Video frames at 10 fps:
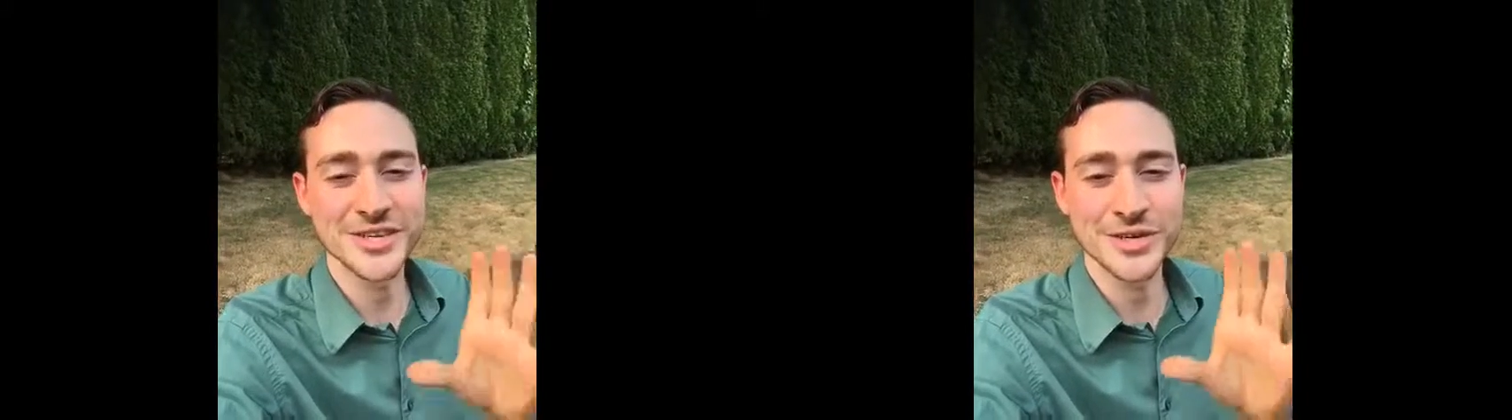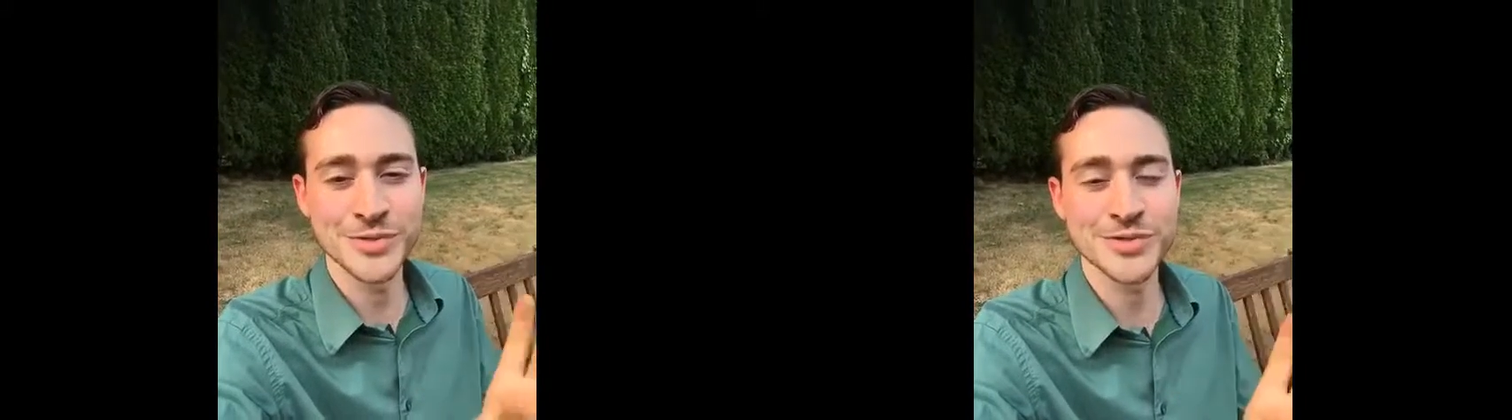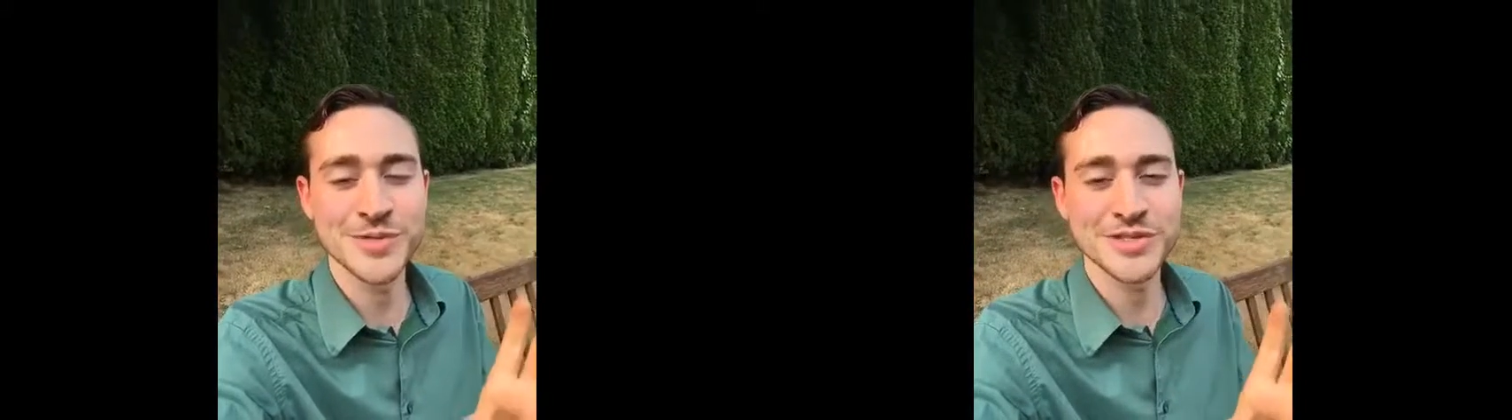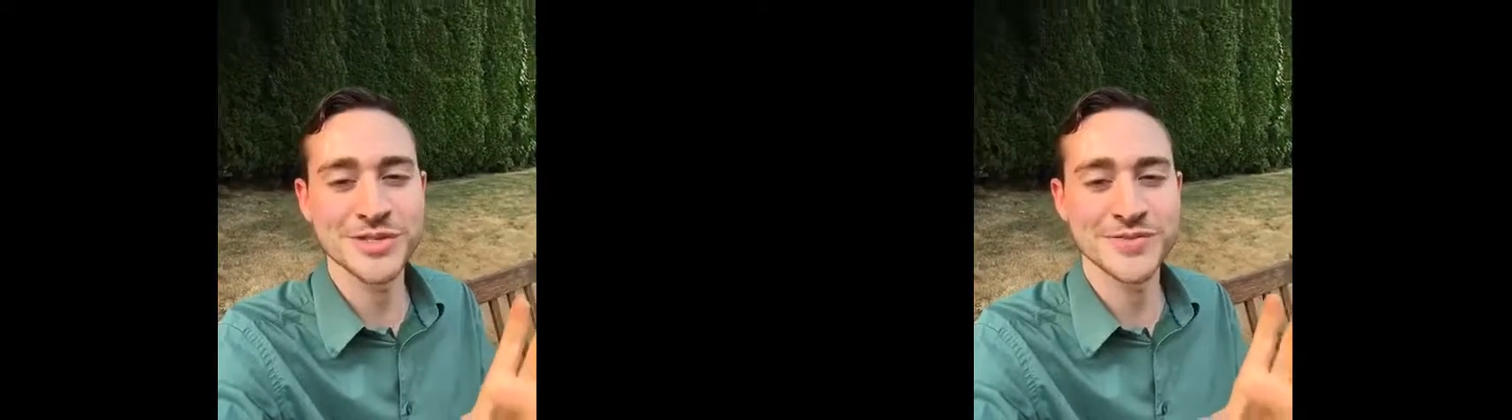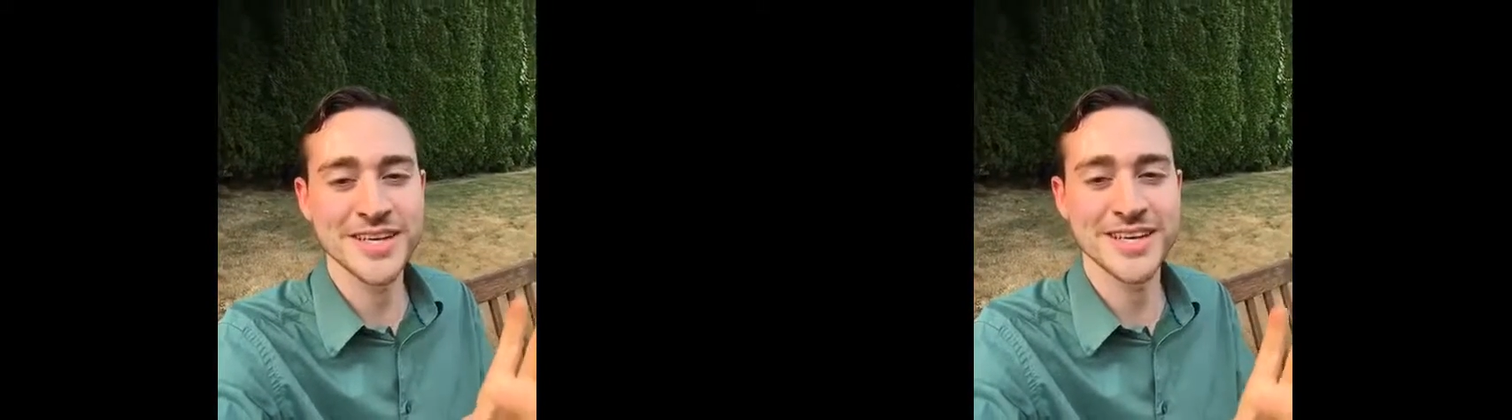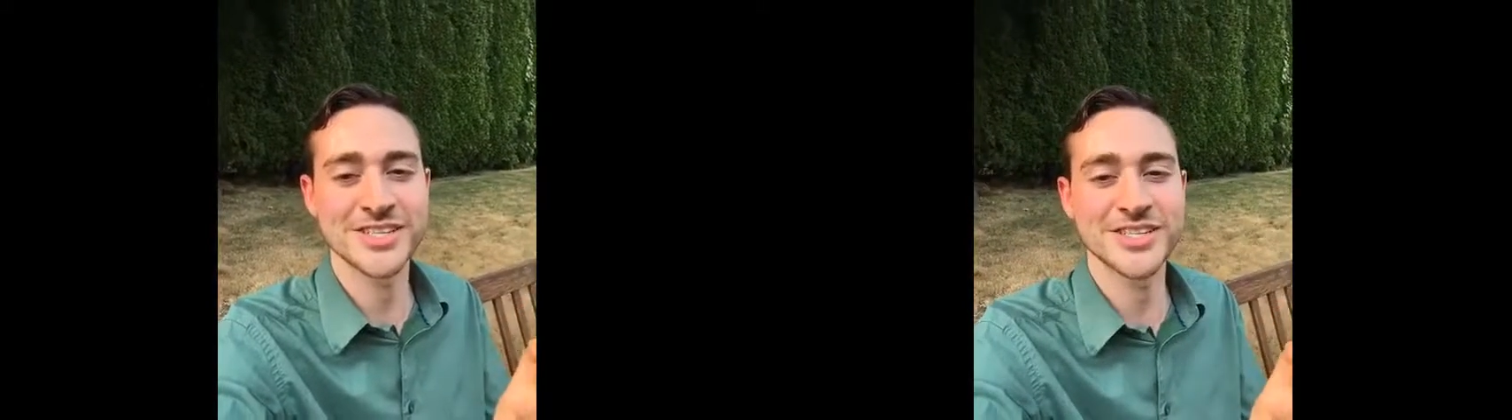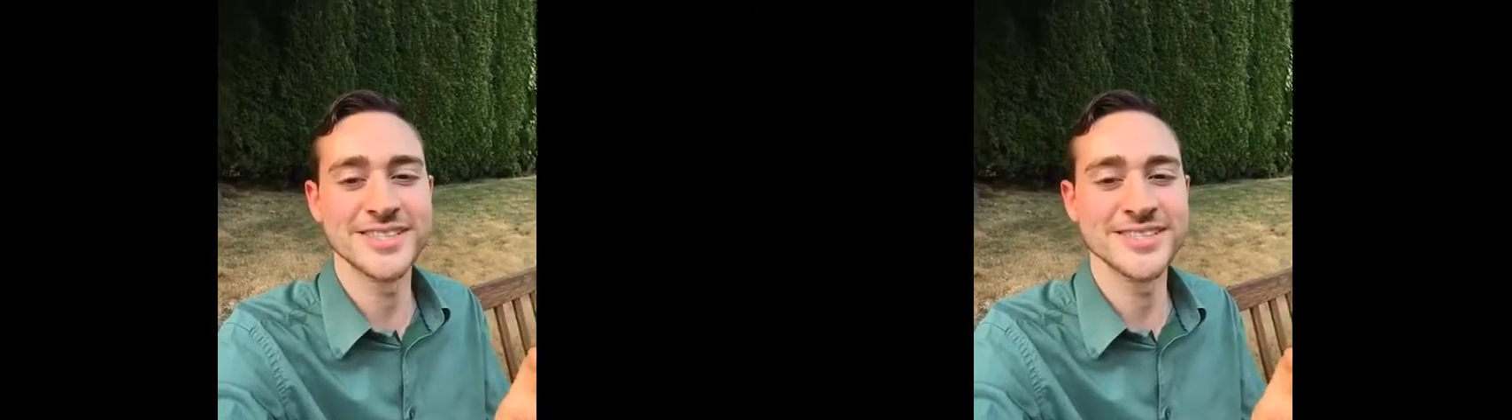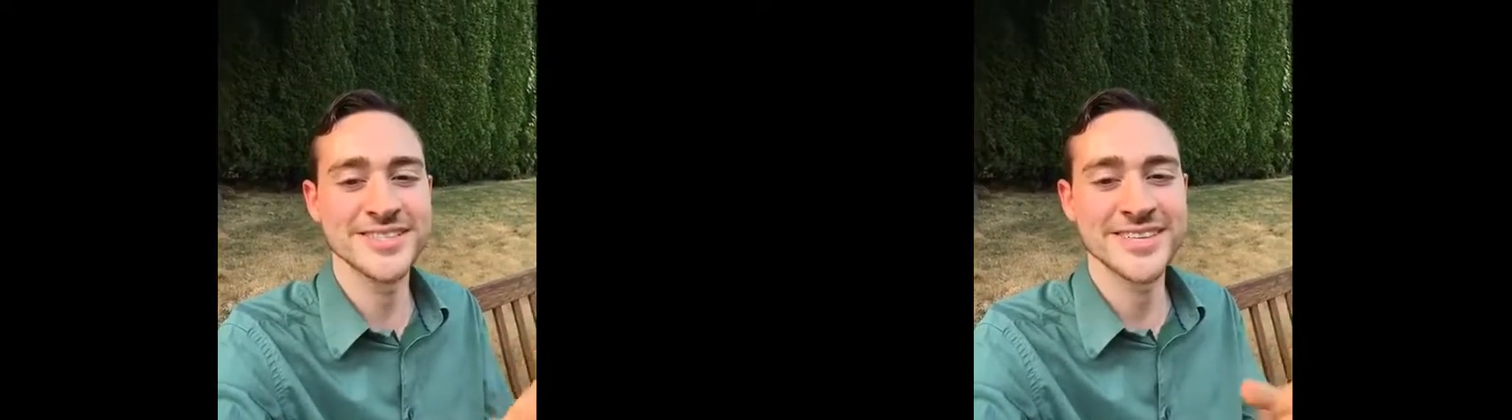your Hootsuite
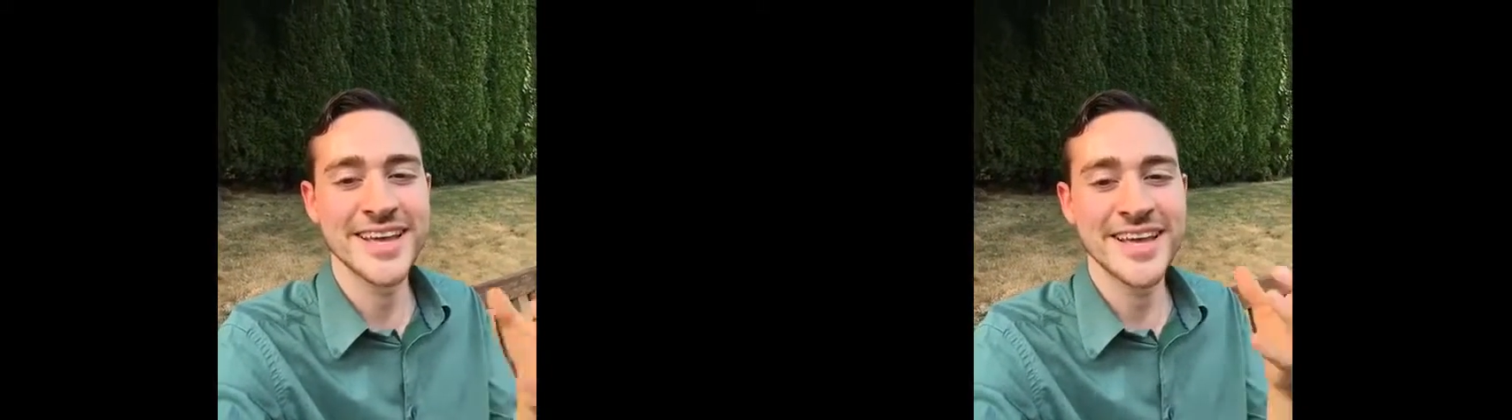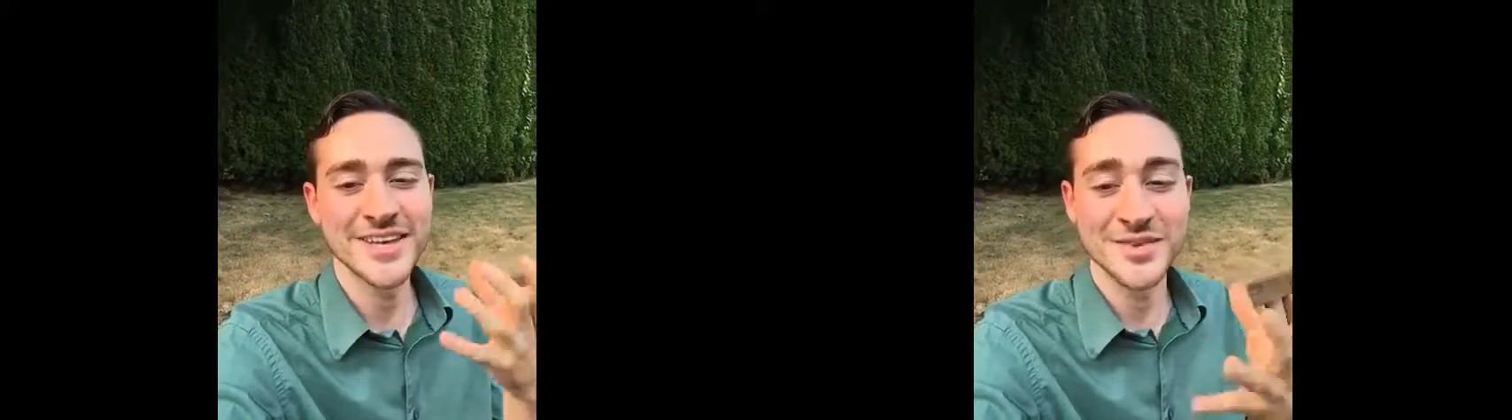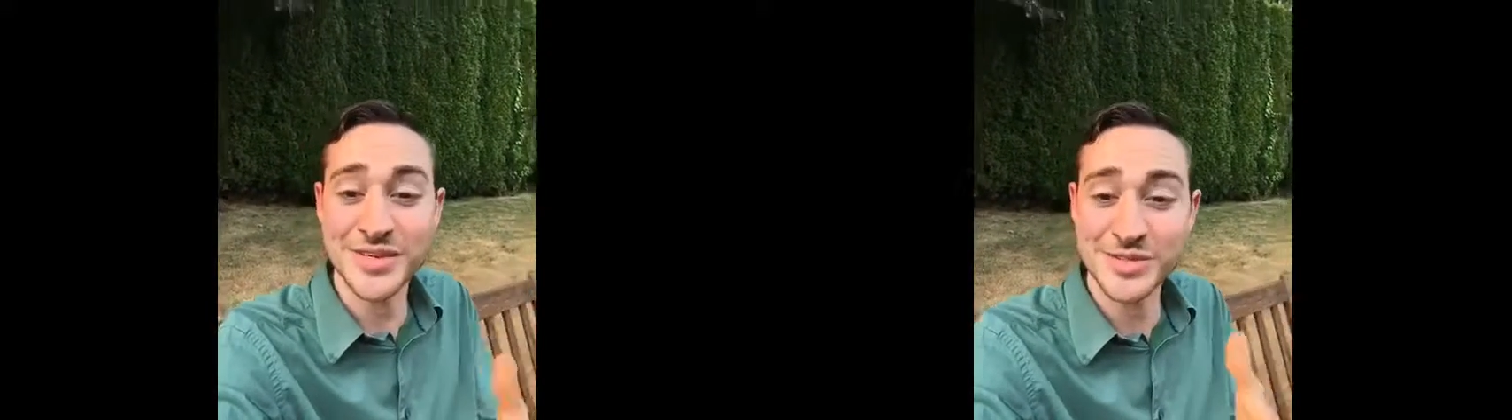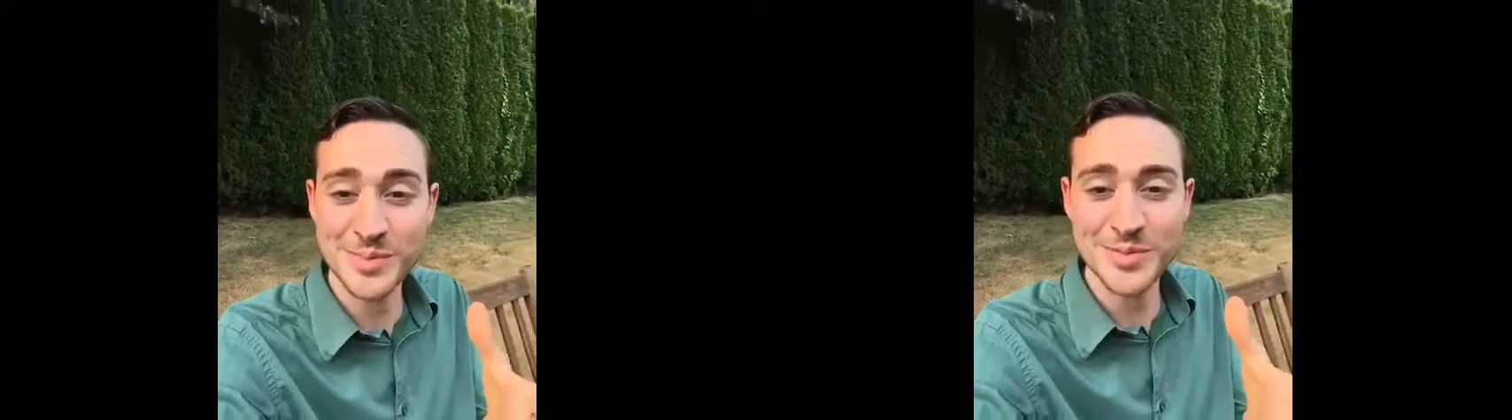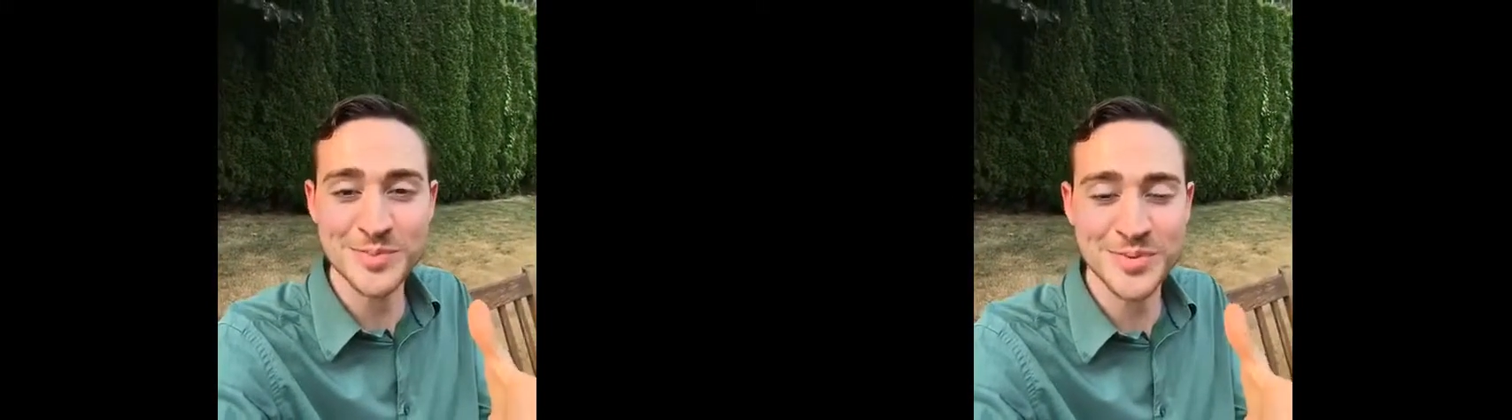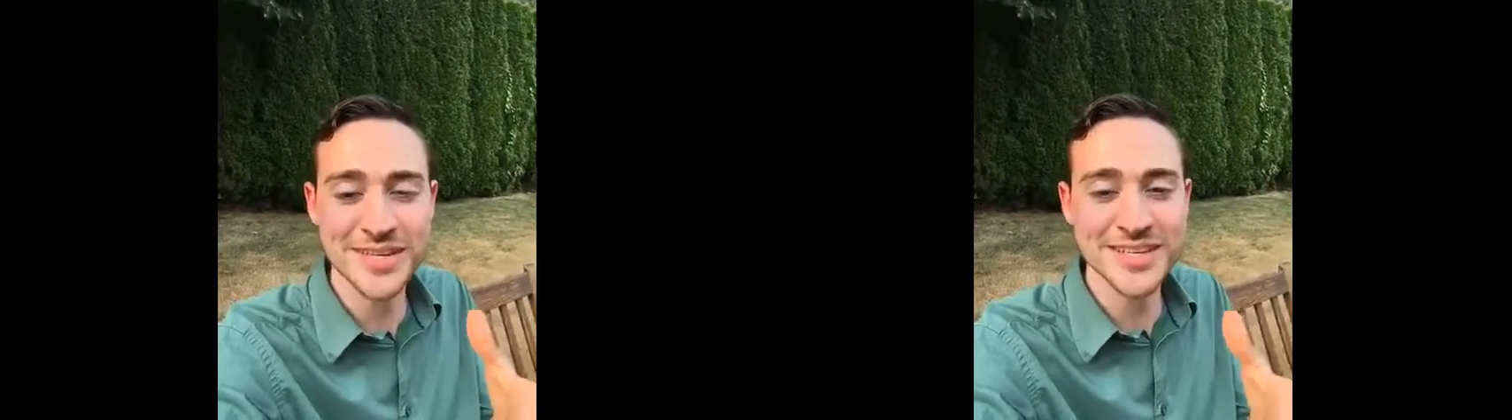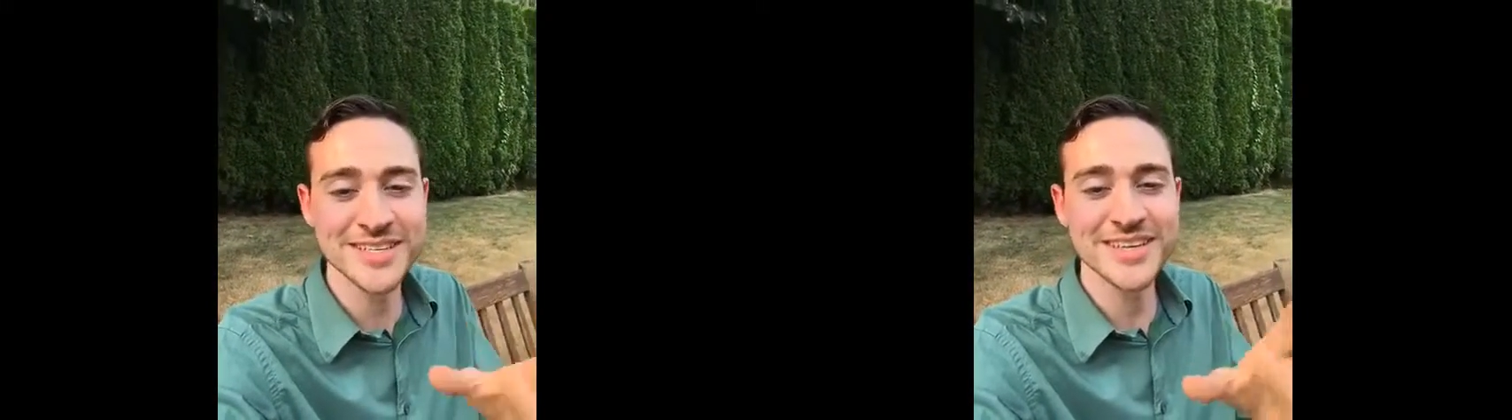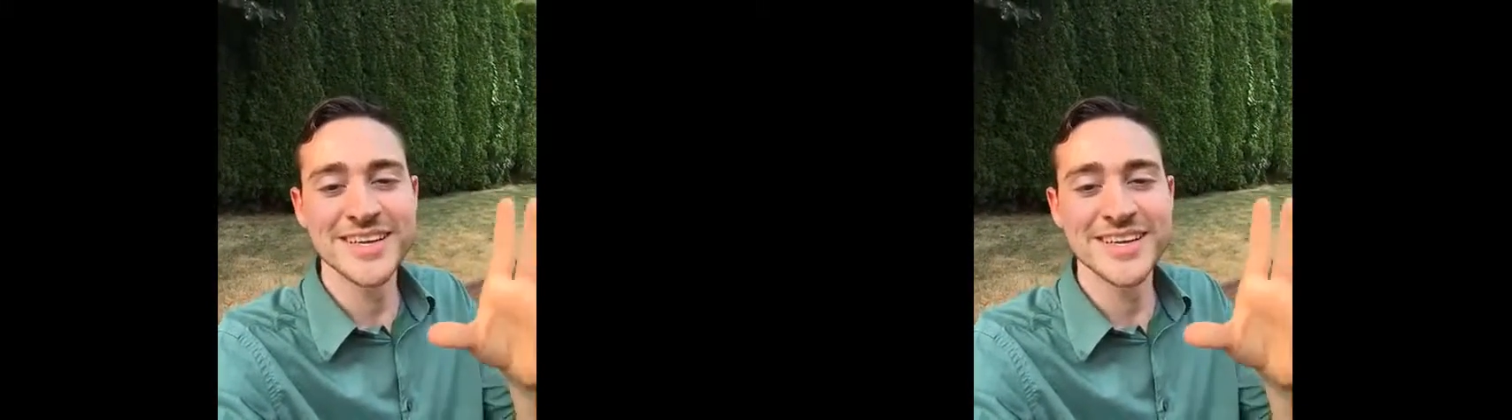certifications, your Facebook blueprint.